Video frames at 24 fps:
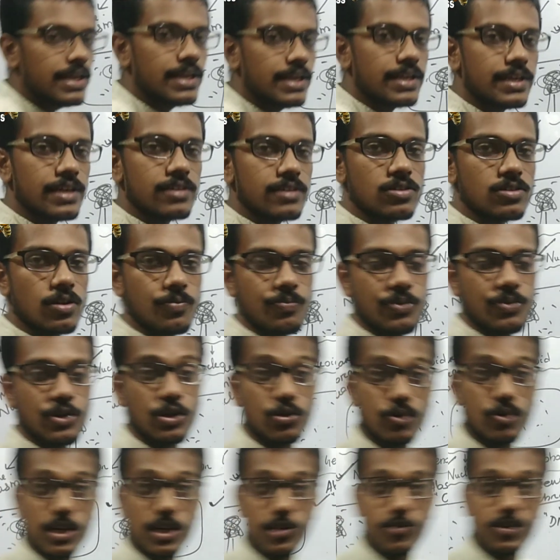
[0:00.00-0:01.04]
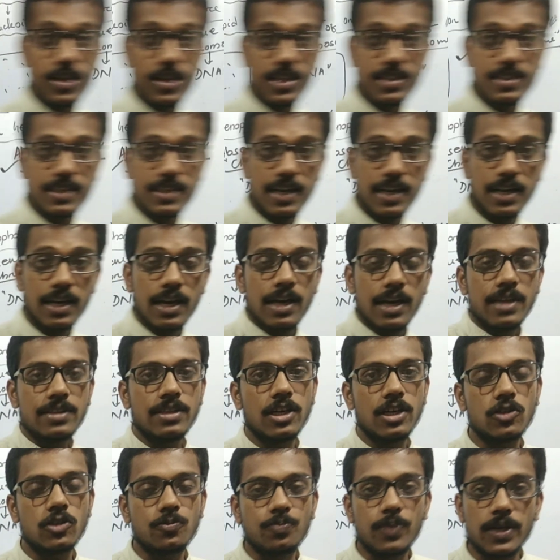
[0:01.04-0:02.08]
in case of eukaryotic cell,
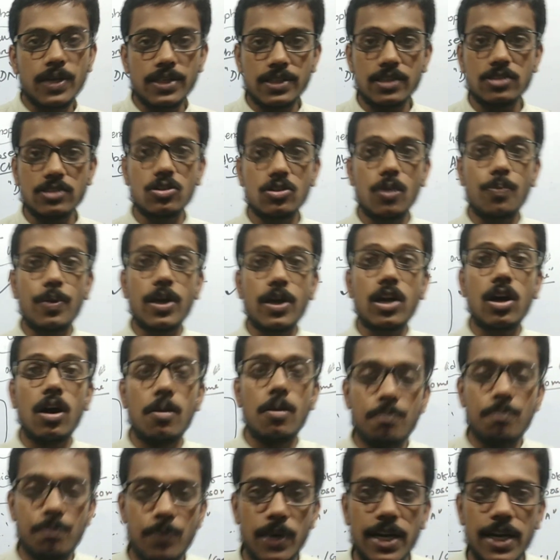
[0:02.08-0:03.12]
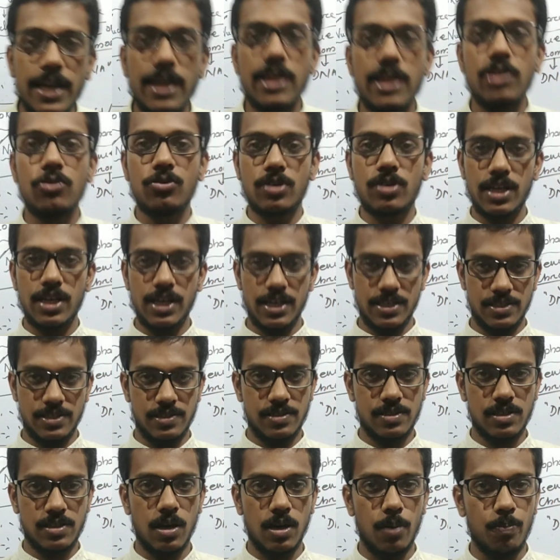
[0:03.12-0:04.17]
there is presence of a complete
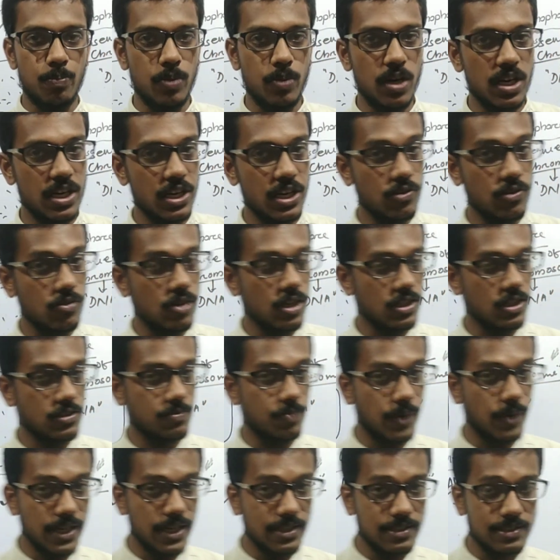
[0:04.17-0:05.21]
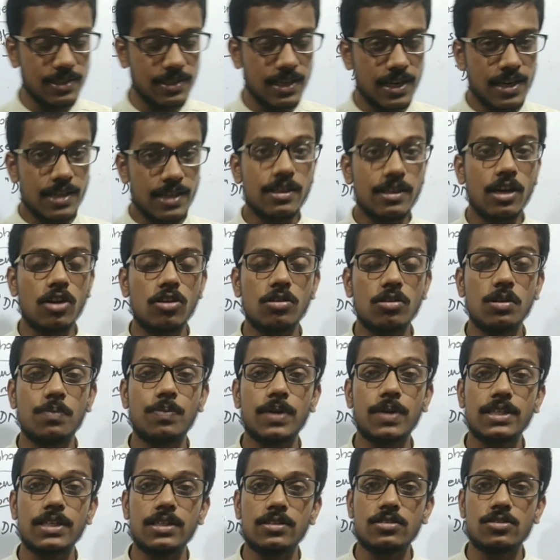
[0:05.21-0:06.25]
nucleus. Complete nucleus means there will be
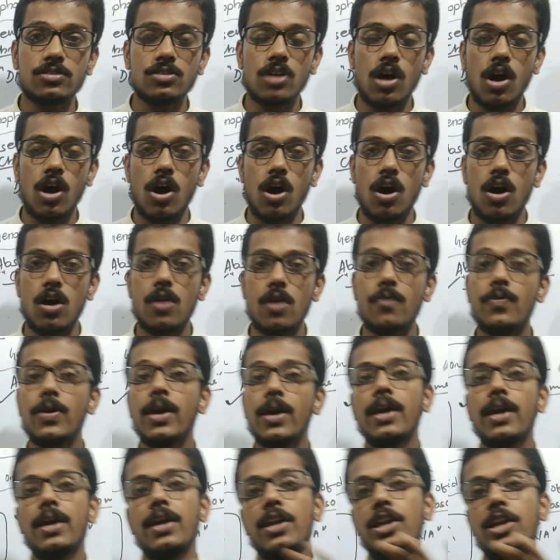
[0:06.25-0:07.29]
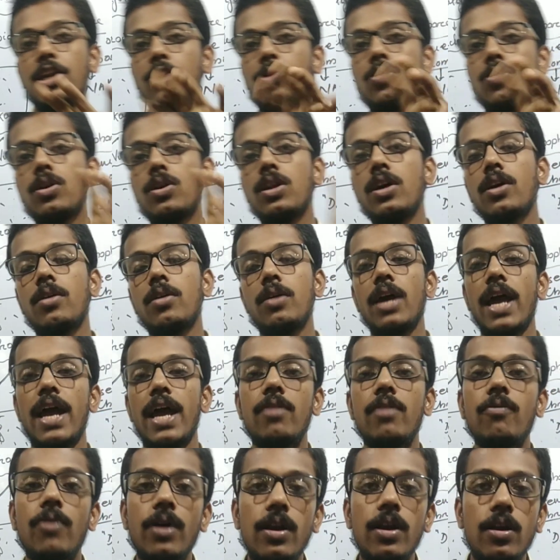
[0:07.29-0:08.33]
presence of a nuclear
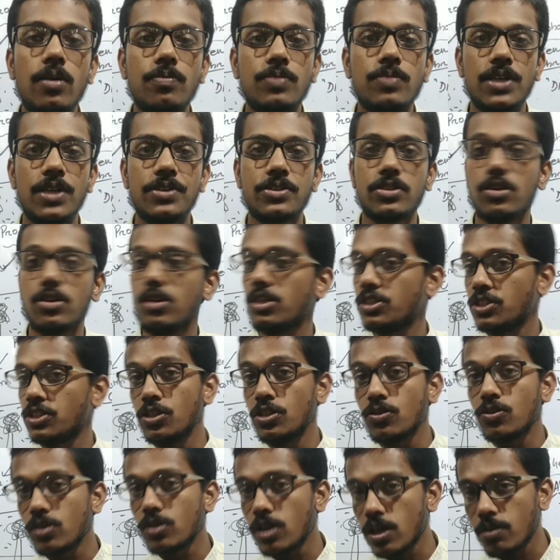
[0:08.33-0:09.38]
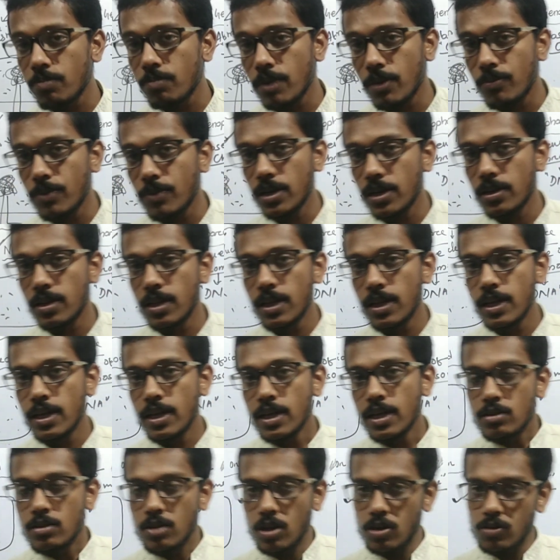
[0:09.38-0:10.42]
envelope, that is called as nuclear membrane.
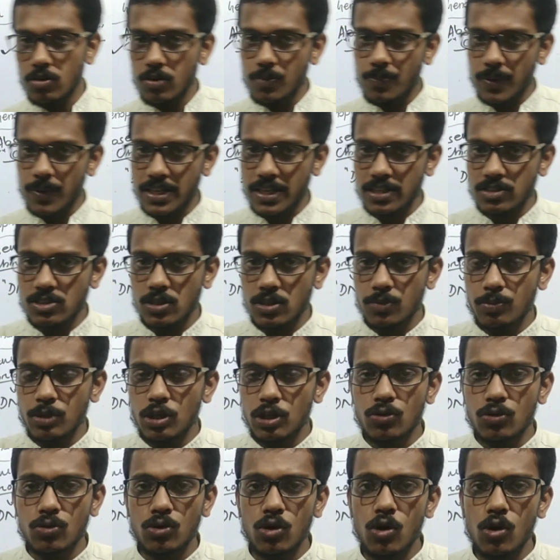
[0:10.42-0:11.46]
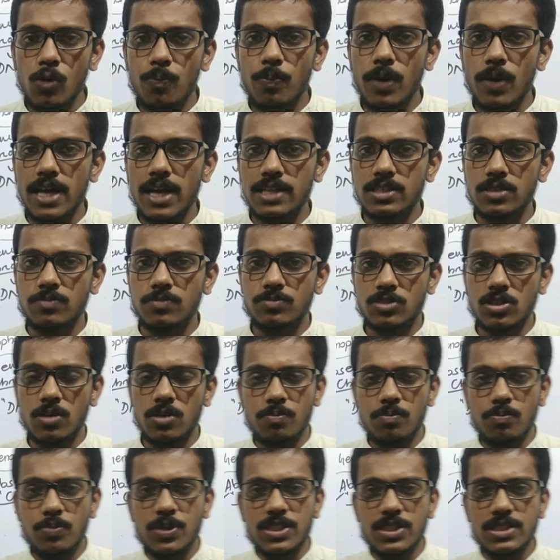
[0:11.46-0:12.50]
There will be presence of nucleoplasm,
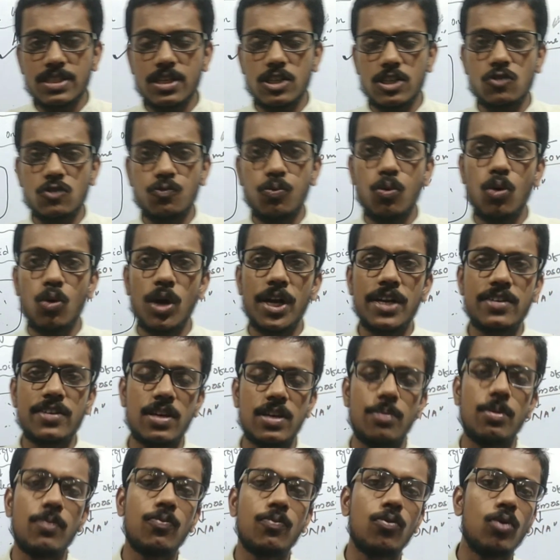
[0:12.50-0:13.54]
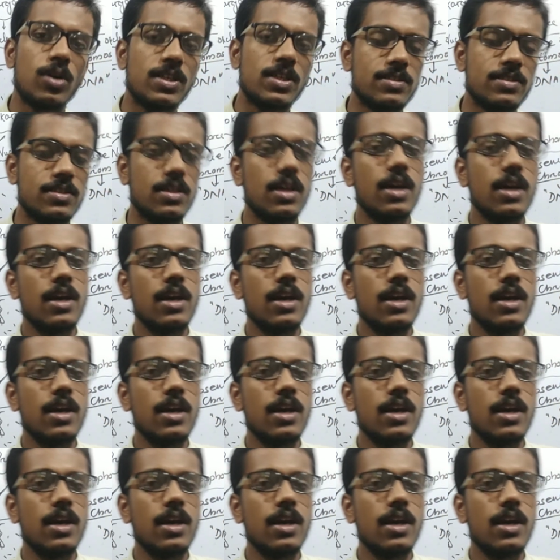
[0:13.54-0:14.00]
some viscous fluid, semi-fluid